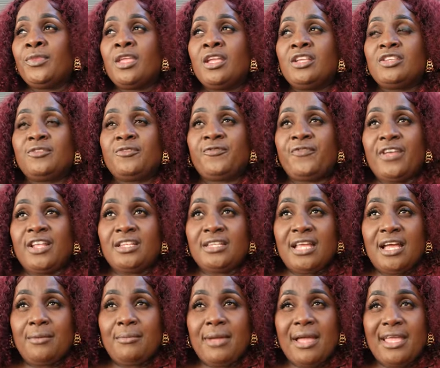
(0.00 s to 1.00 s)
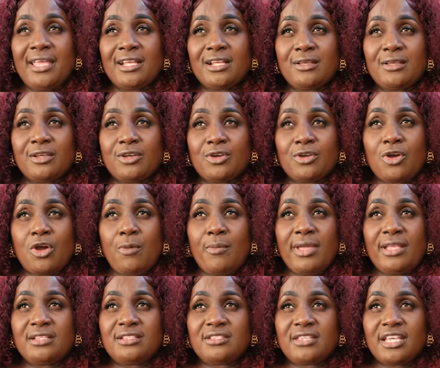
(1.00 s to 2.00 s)
She felt that my
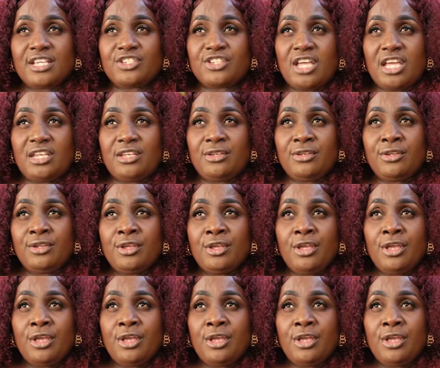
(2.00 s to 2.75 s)
comment section